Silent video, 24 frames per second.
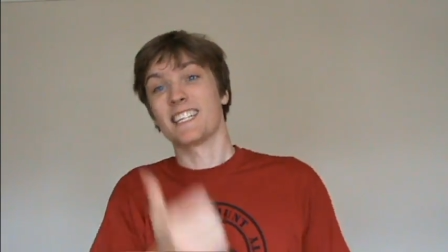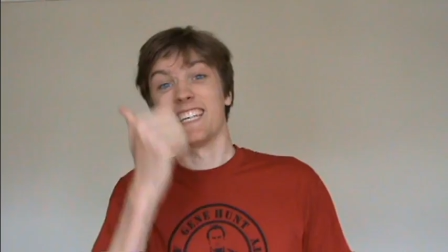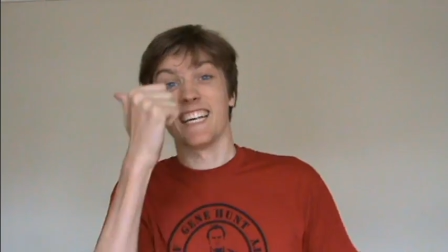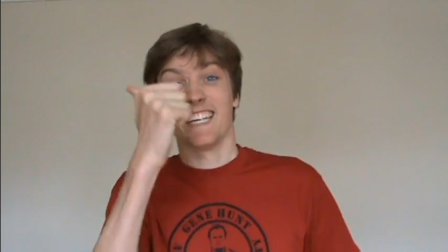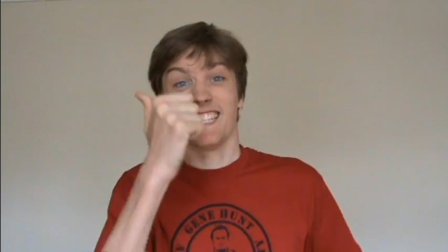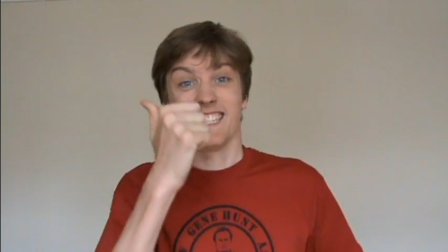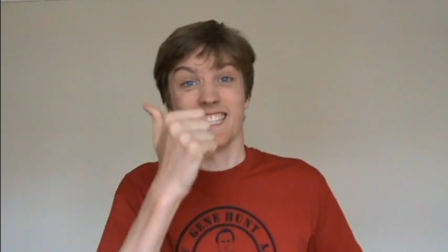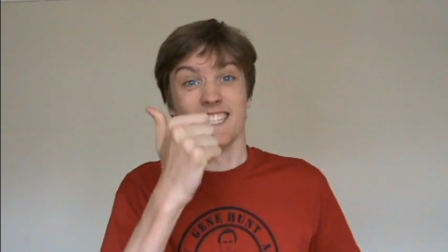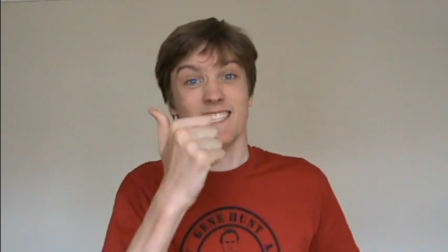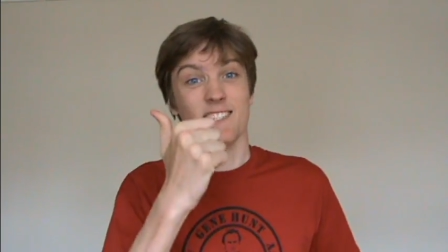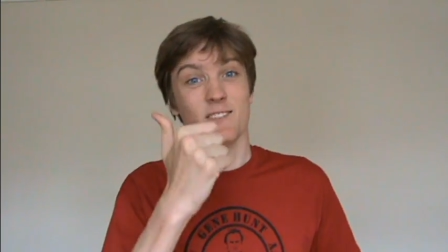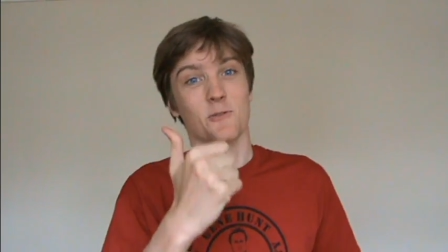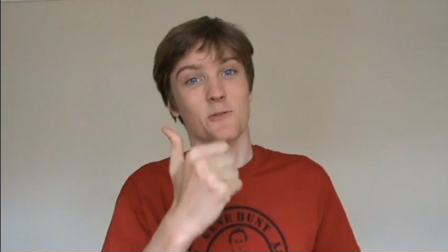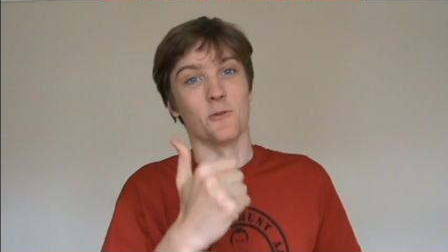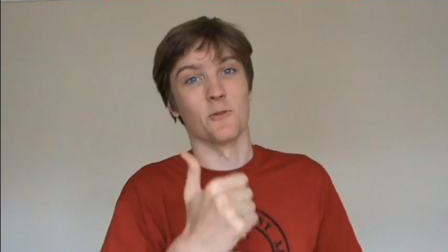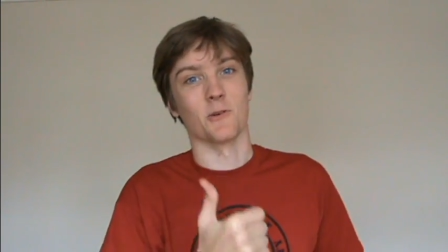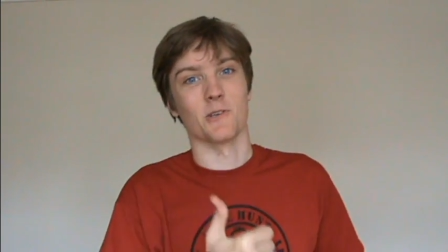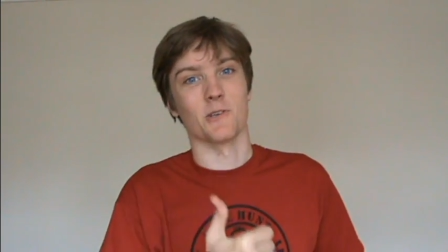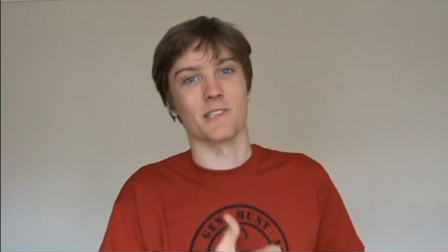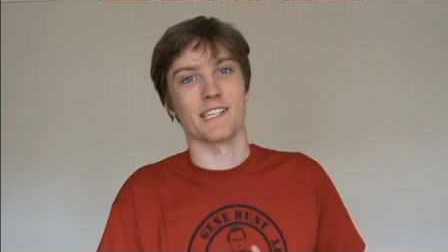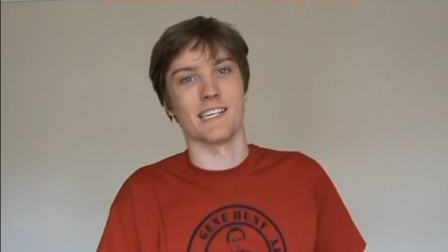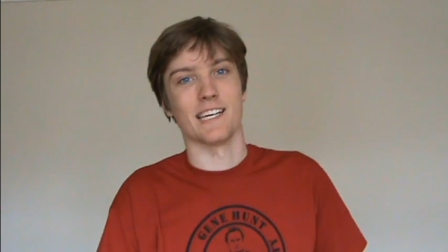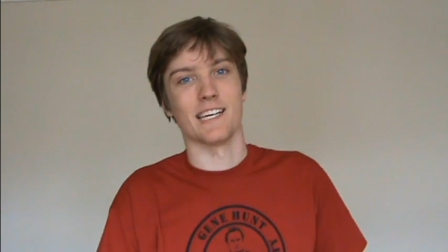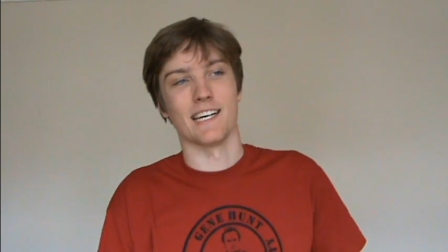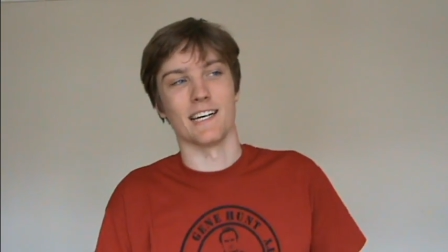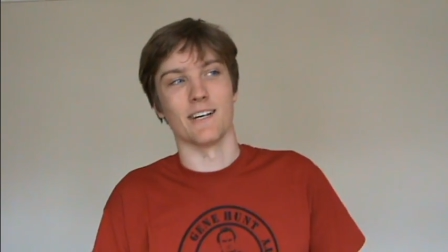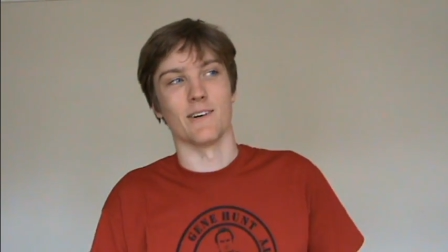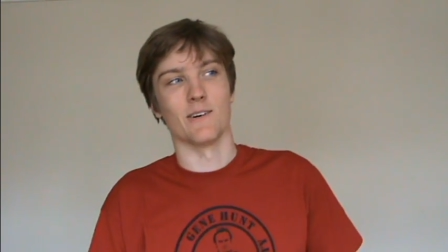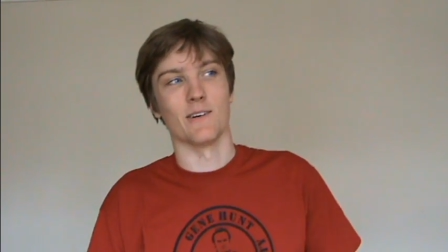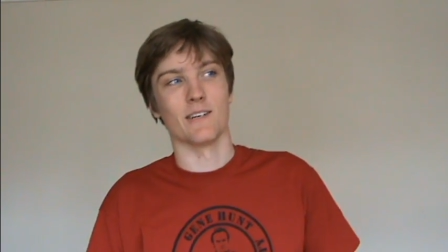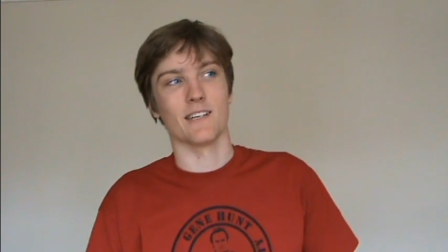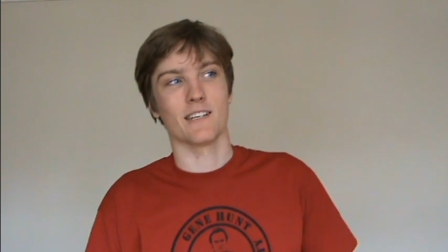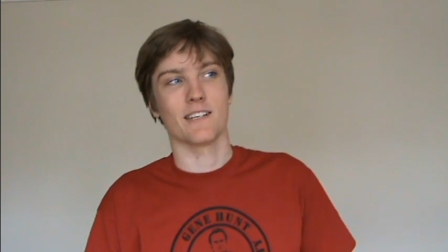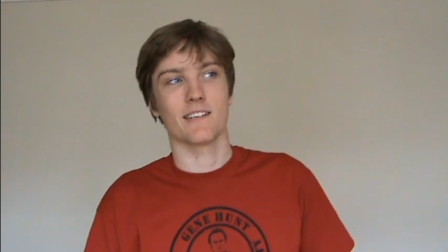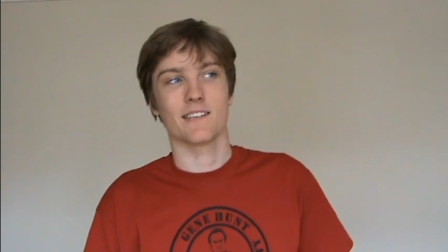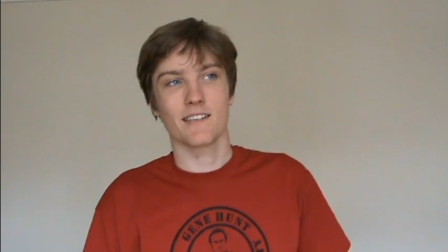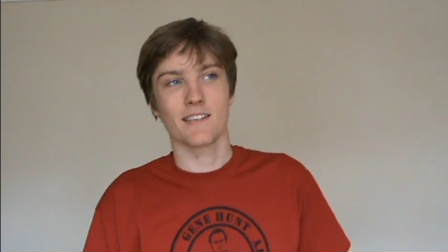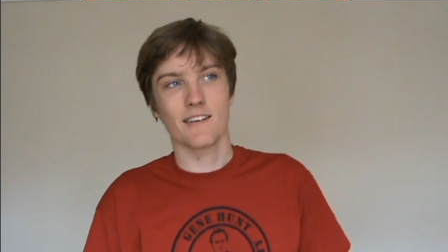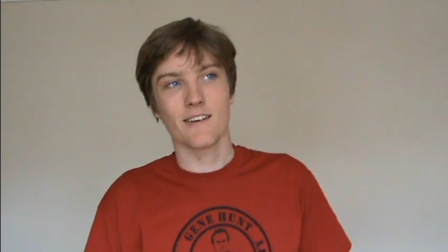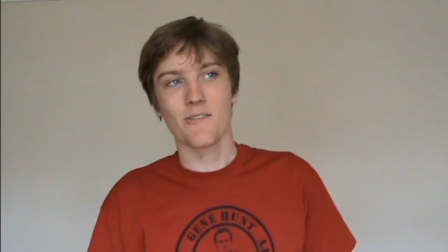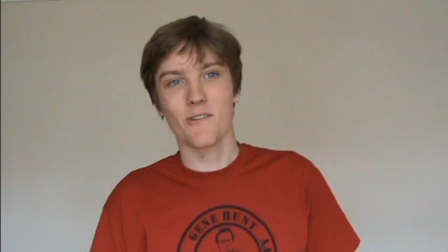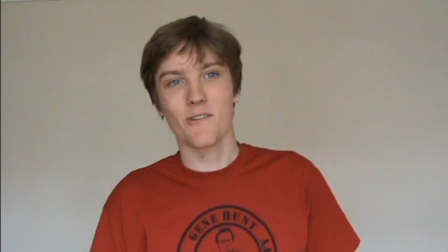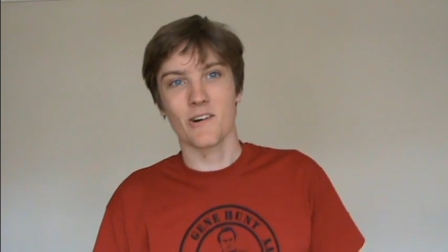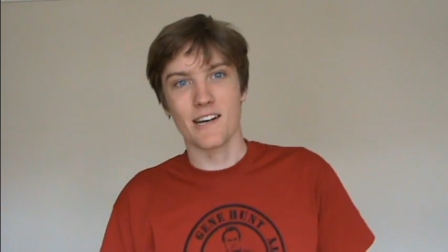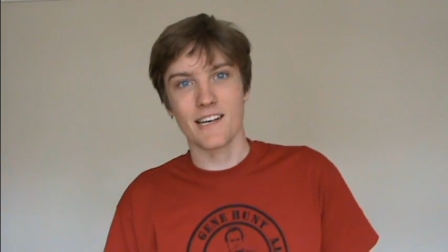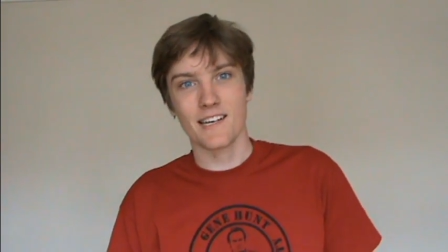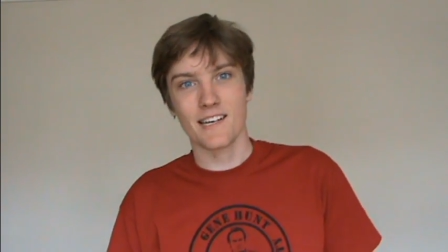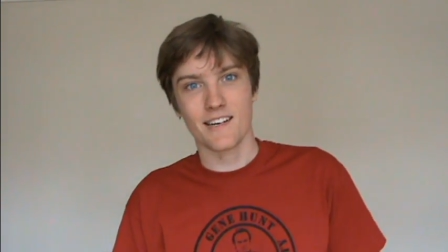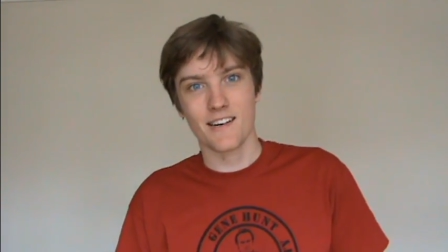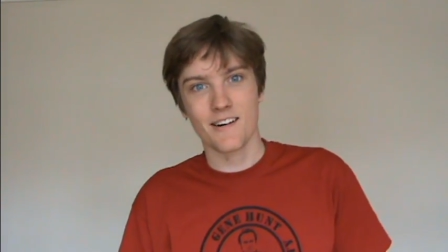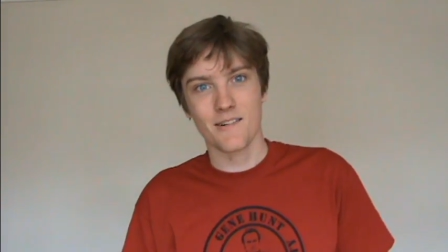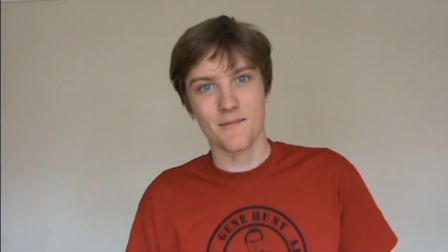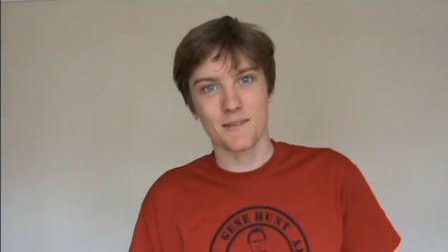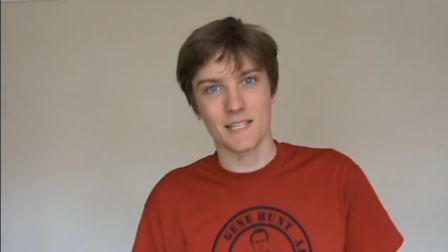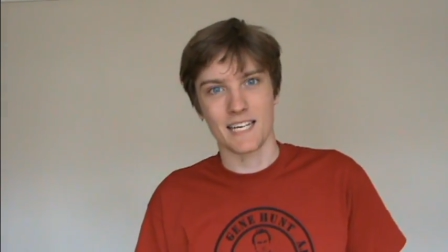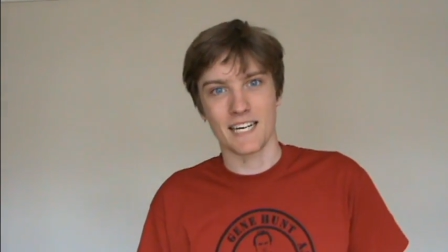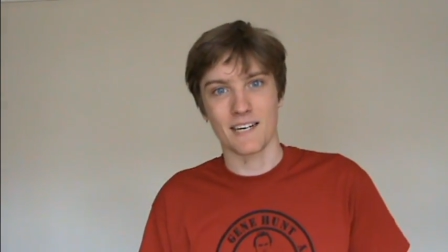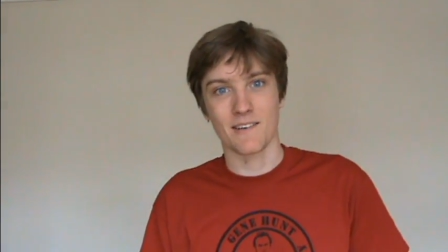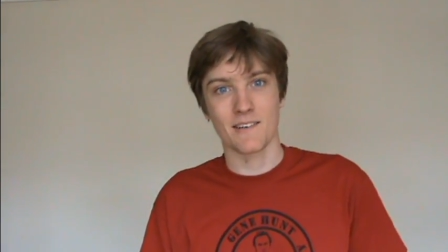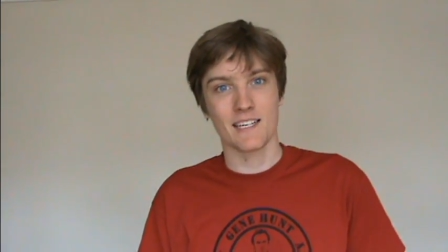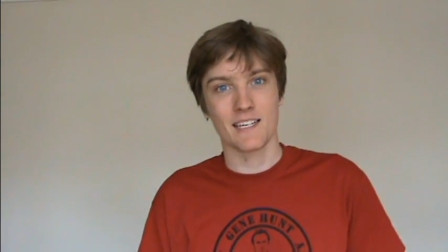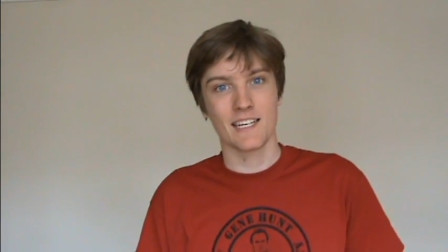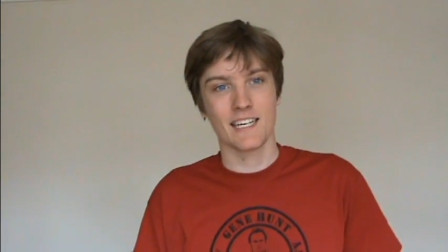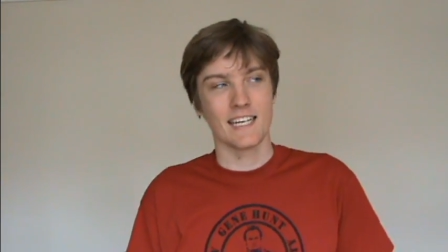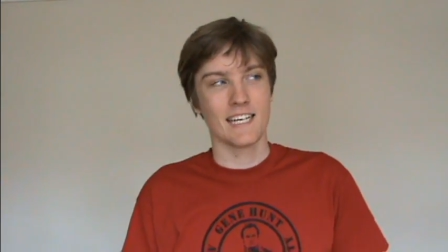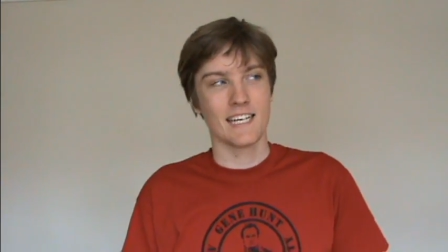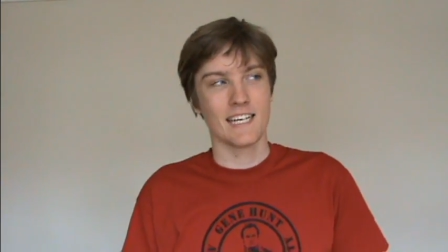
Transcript: get indoors now. And I was like, alright, calm down.